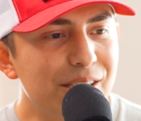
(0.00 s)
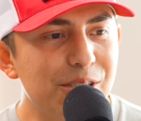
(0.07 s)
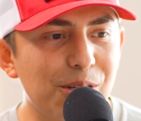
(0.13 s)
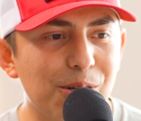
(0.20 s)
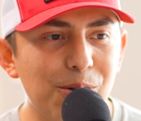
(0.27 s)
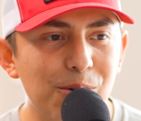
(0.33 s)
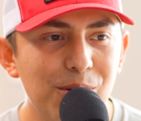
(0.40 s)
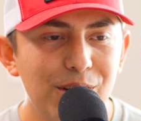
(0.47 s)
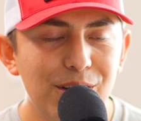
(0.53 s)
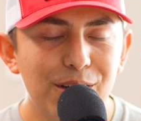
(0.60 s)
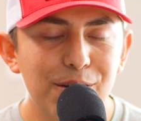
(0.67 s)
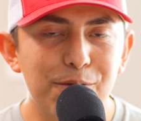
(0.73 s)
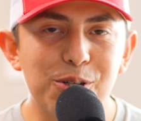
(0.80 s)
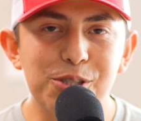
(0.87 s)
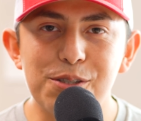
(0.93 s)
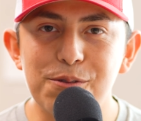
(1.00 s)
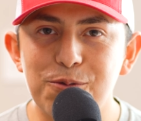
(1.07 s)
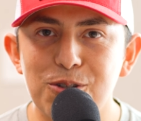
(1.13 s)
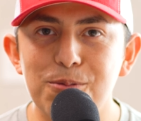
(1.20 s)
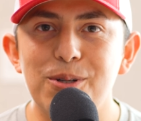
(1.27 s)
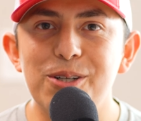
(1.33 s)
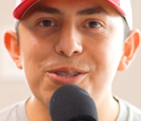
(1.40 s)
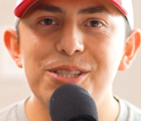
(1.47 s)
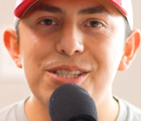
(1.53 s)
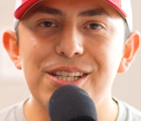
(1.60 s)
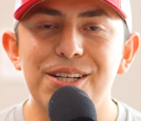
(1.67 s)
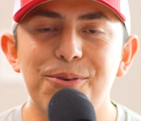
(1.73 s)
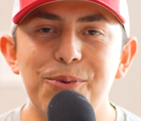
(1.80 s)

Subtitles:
So first and foremost,